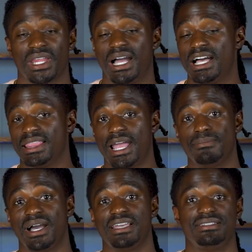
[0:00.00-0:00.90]
I like
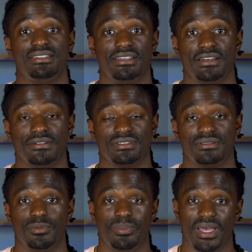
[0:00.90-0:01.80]
my E T Fs
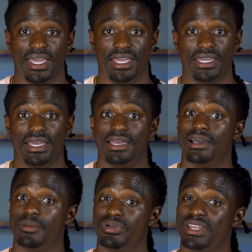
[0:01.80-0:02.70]
to pay
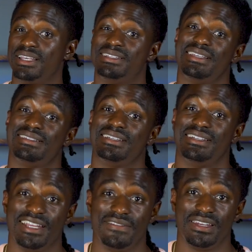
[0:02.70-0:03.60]
a pretty
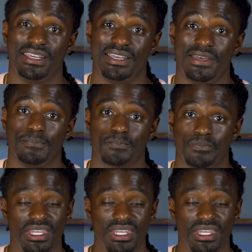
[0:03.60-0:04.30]
decent dividend.